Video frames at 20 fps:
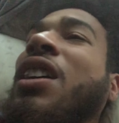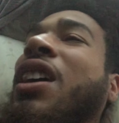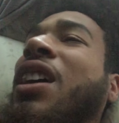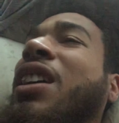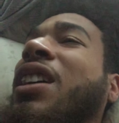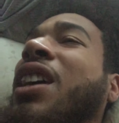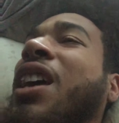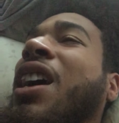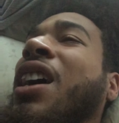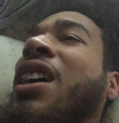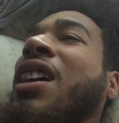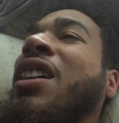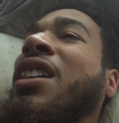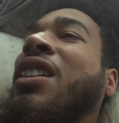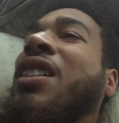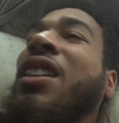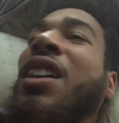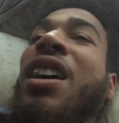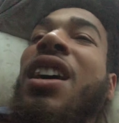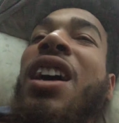And yeah,
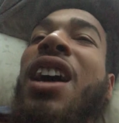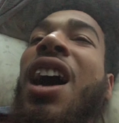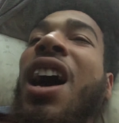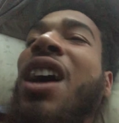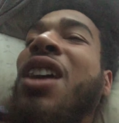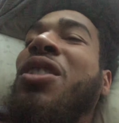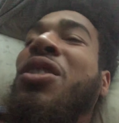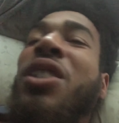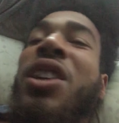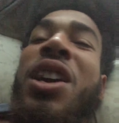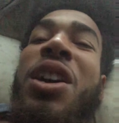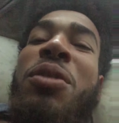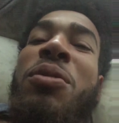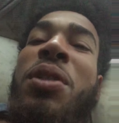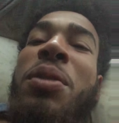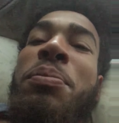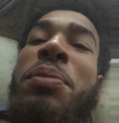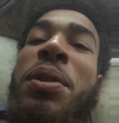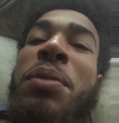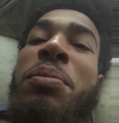I don't care
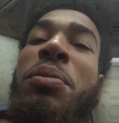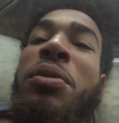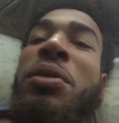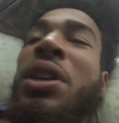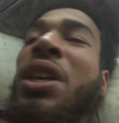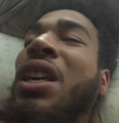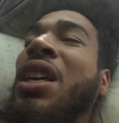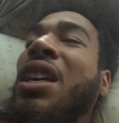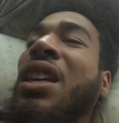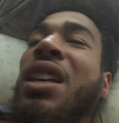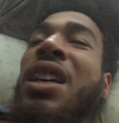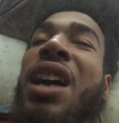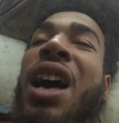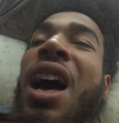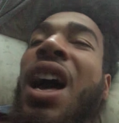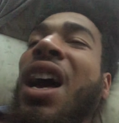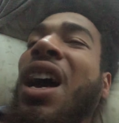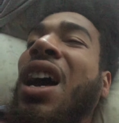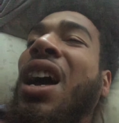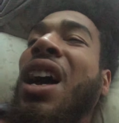what people hee hee
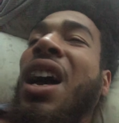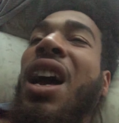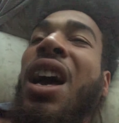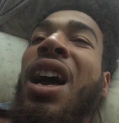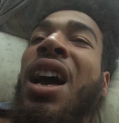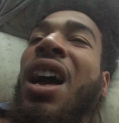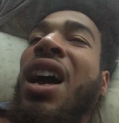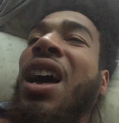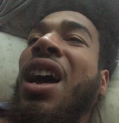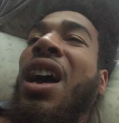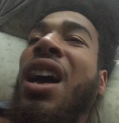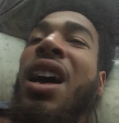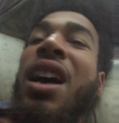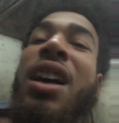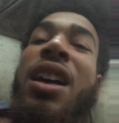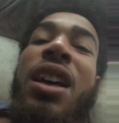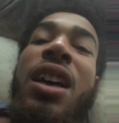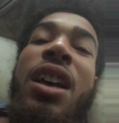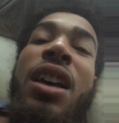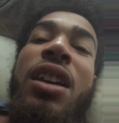ha ha ha ha ha
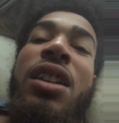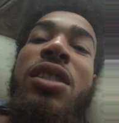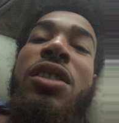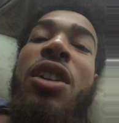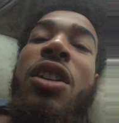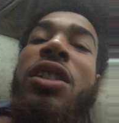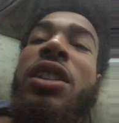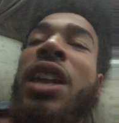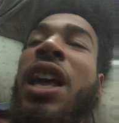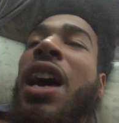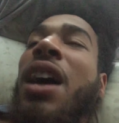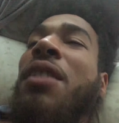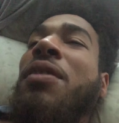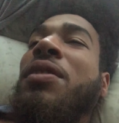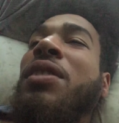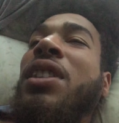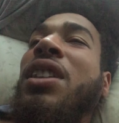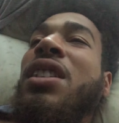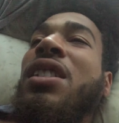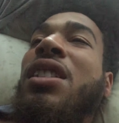start
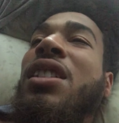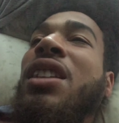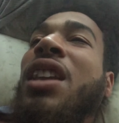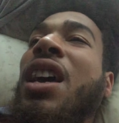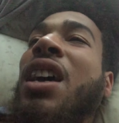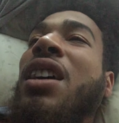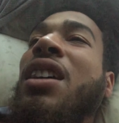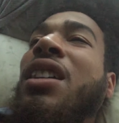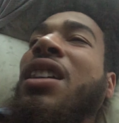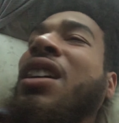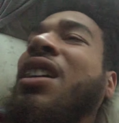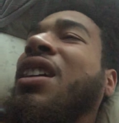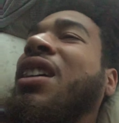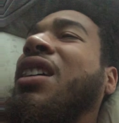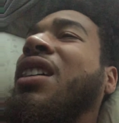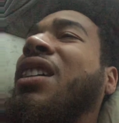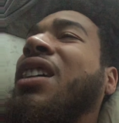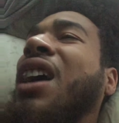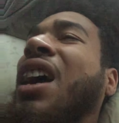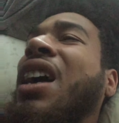laughing, this and that.
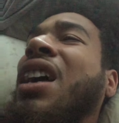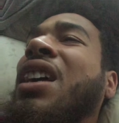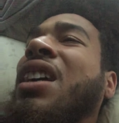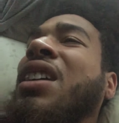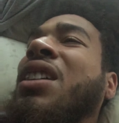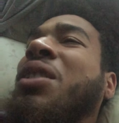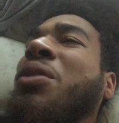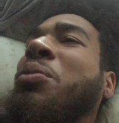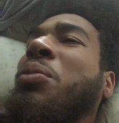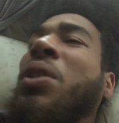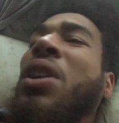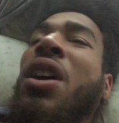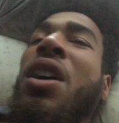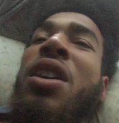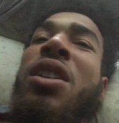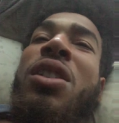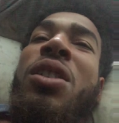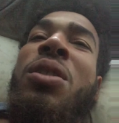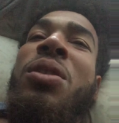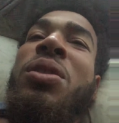Hey, we
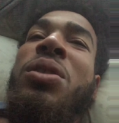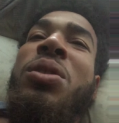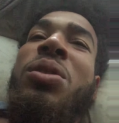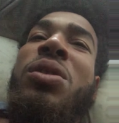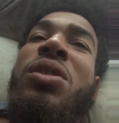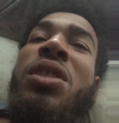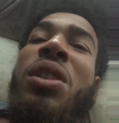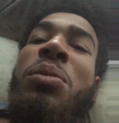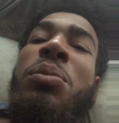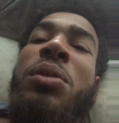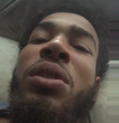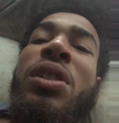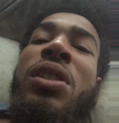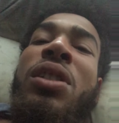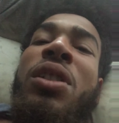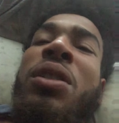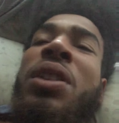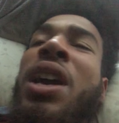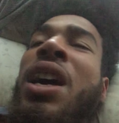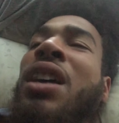all going through something.
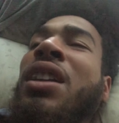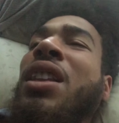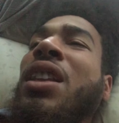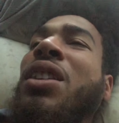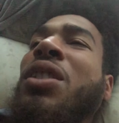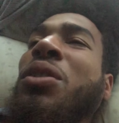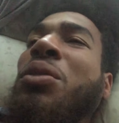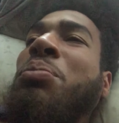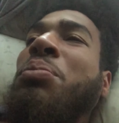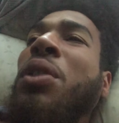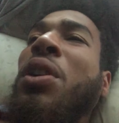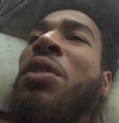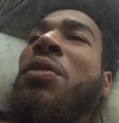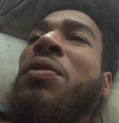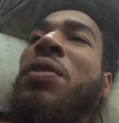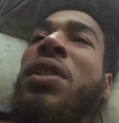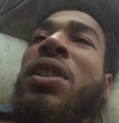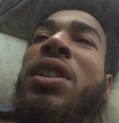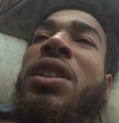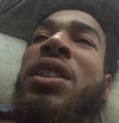Don't act like you
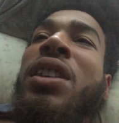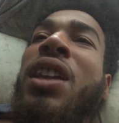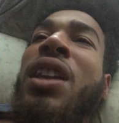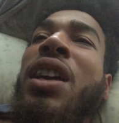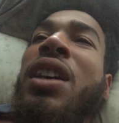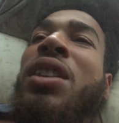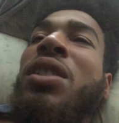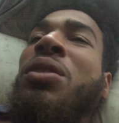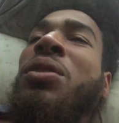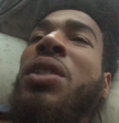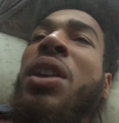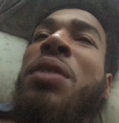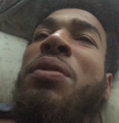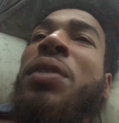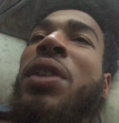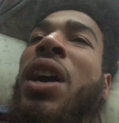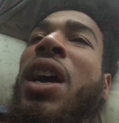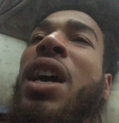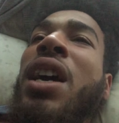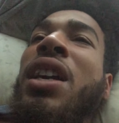perfect and like you never
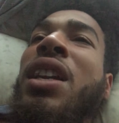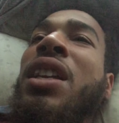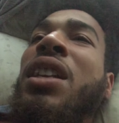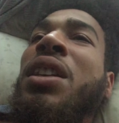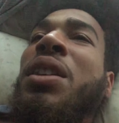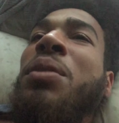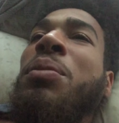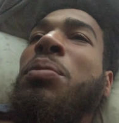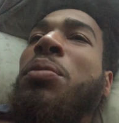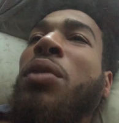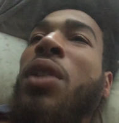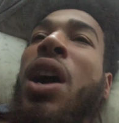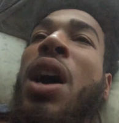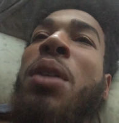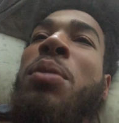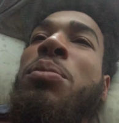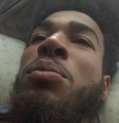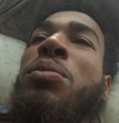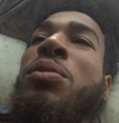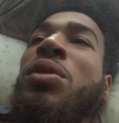had any
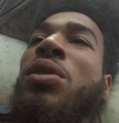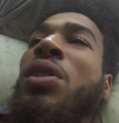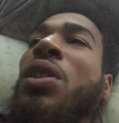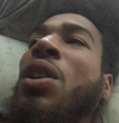problems